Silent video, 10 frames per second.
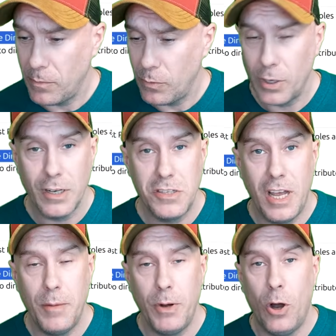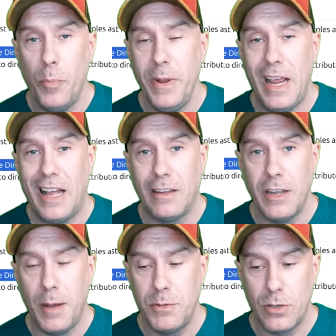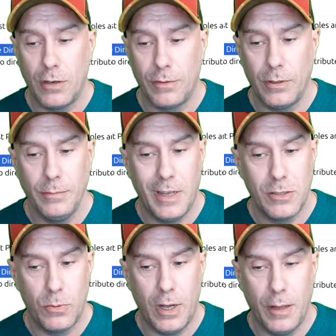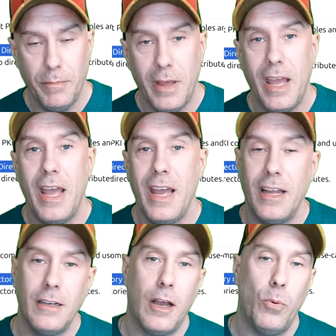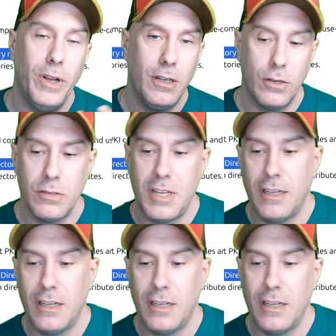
We're going to set up an open LDAP server as well, and a Windows